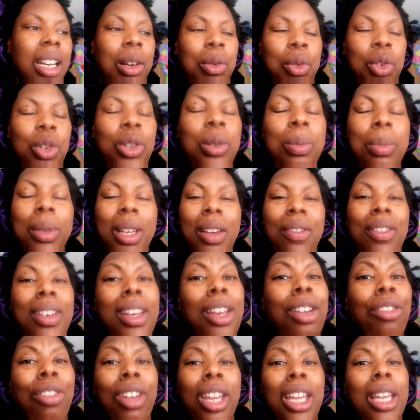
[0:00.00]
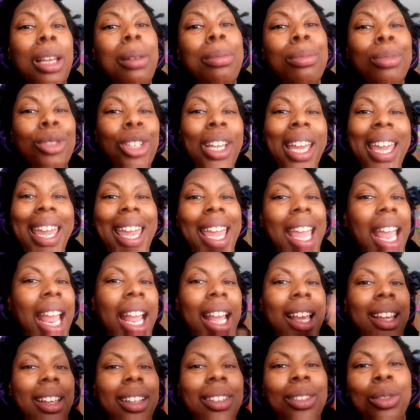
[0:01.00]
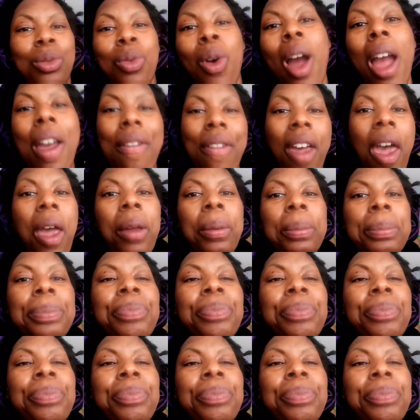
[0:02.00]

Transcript: I'm going to be having cream, cake, whatever.